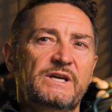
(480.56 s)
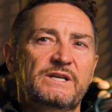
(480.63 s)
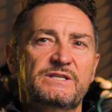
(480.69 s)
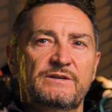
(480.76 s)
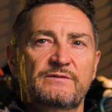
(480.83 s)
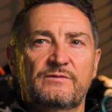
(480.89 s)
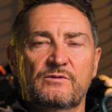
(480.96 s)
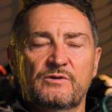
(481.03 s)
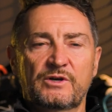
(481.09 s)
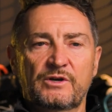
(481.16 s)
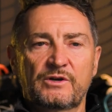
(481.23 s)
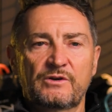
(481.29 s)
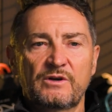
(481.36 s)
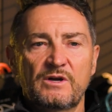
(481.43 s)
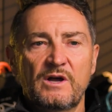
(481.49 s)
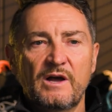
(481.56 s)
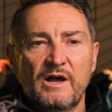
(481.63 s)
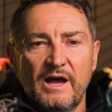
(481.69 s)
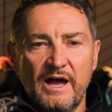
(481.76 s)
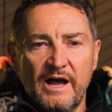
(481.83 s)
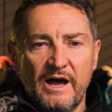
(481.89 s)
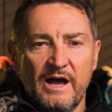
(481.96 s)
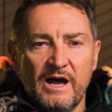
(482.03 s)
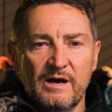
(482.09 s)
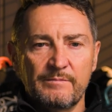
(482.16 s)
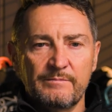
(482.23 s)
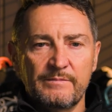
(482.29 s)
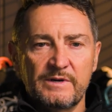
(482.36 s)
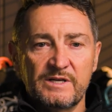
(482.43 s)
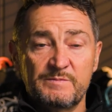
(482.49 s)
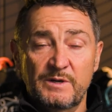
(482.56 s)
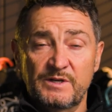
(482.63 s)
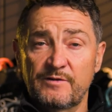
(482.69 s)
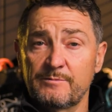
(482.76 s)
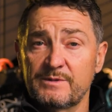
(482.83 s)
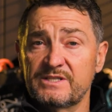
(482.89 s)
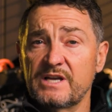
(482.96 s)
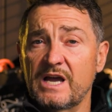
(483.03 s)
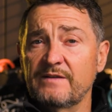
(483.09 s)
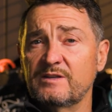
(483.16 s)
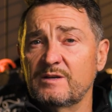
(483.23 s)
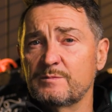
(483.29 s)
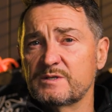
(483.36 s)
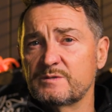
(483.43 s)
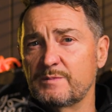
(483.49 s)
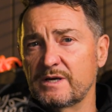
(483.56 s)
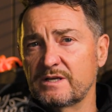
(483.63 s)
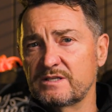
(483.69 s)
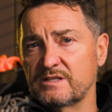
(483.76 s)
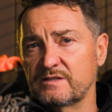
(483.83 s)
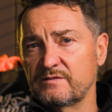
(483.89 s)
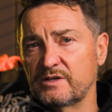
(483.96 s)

easy for you, especially from a safety perspective.